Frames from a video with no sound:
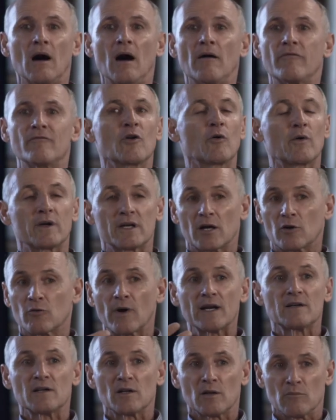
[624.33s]
of knowing a
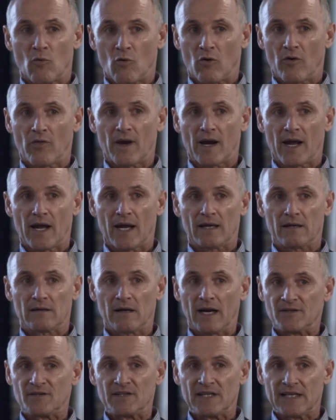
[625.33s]
great deal more than I,
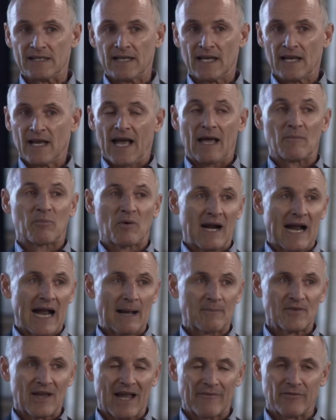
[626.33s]
I did, and
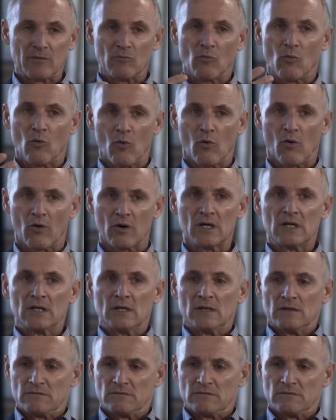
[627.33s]
perhaps having more,